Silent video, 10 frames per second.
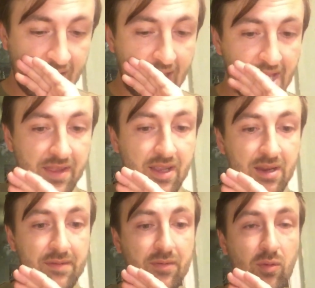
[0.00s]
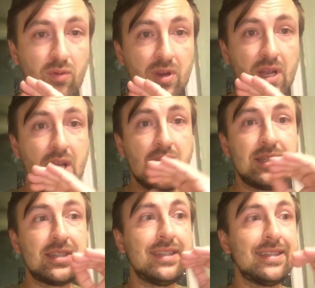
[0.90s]
And therefore,
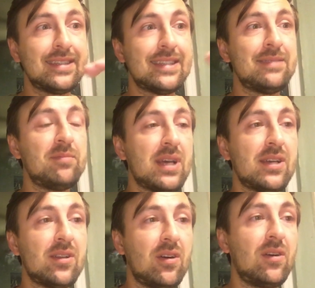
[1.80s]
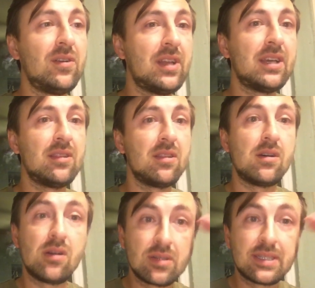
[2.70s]
she is in bed all night
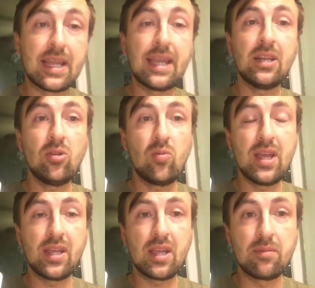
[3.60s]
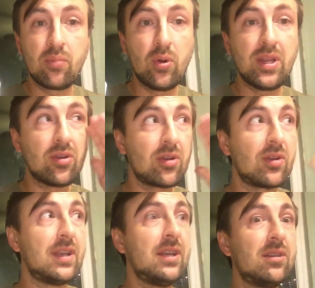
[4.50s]
long, staying awake and putting
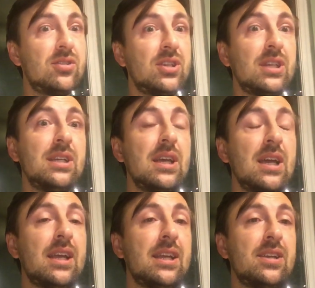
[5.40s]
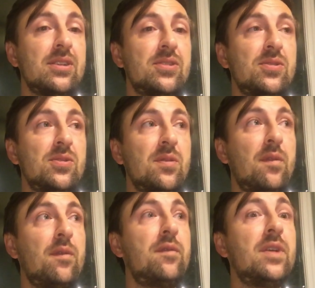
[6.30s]
her energy into
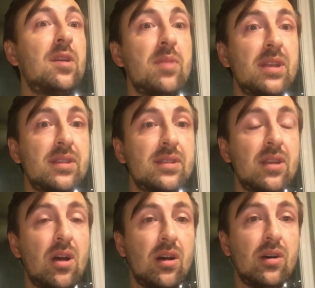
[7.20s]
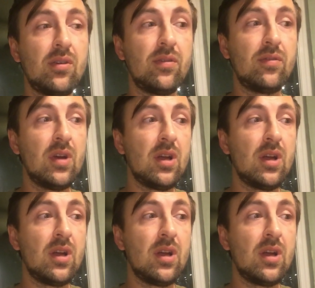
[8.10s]
figments of